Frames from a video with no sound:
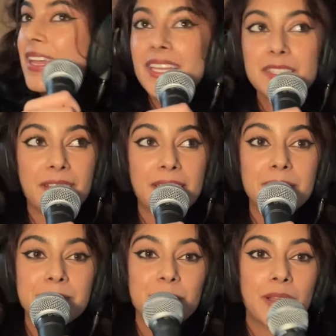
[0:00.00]
it's
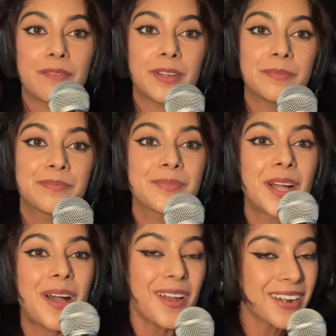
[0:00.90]
fine, whatever.
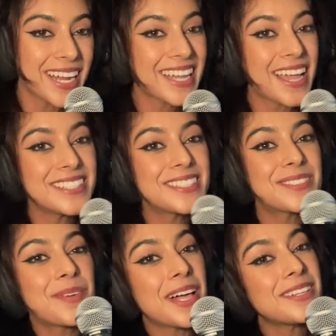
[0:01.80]
All right,
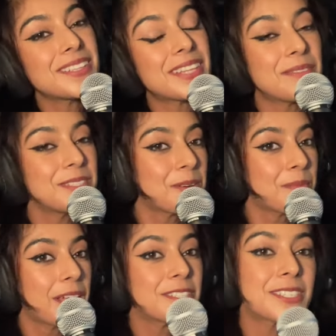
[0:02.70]
guys. Well, love you so
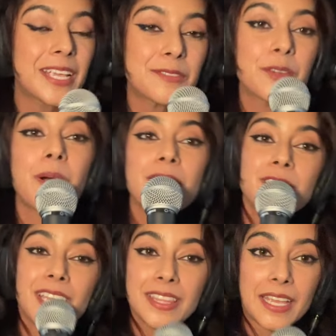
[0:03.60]
much. Thanks for
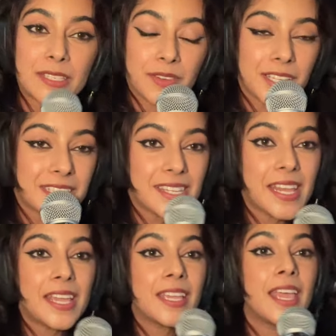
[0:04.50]
watching. Thanks for
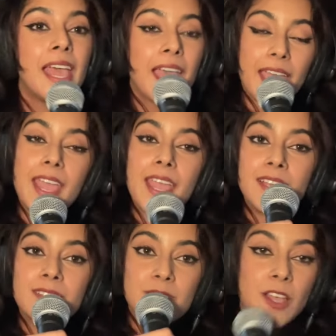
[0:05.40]
listening.
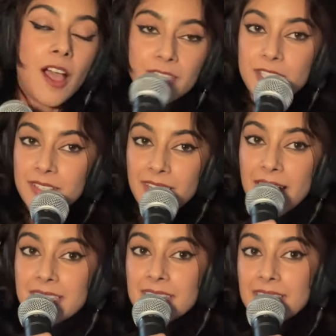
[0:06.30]
And talk to you guys